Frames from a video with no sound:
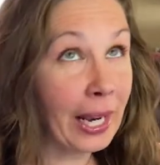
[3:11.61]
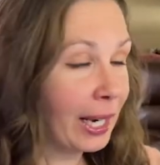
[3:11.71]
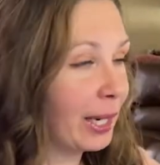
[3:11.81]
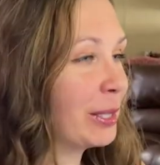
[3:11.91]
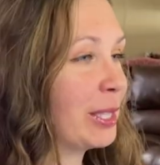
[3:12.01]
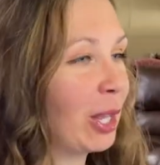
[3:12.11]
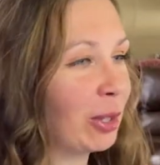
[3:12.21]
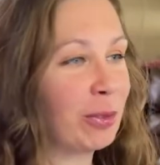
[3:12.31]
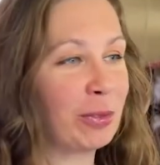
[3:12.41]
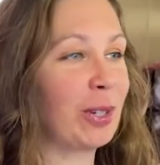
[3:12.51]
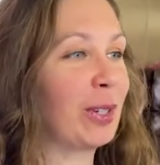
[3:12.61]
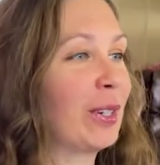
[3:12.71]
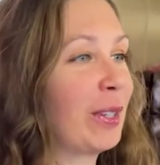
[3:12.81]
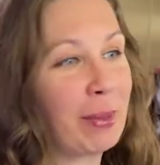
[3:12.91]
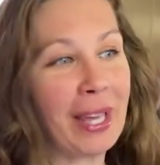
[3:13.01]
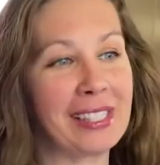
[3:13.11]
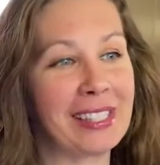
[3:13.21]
it's all over the place.